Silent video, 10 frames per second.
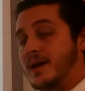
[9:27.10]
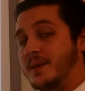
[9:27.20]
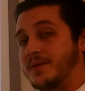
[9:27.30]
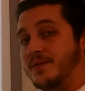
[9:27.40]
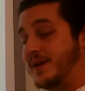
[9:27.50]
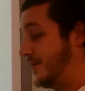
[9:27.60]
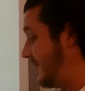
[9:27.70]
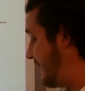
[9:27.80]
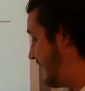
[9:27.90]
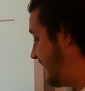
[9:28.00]
Absolute value of
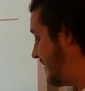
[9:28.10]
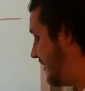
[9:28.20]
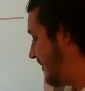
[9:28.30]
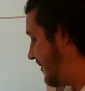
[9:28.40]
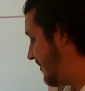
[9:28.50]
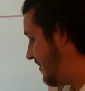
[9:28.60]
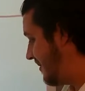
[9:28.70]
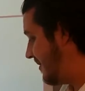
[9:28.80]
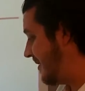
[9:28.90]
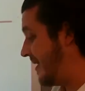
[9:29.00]
0 is 0.
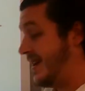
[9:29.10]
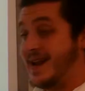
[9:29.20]
A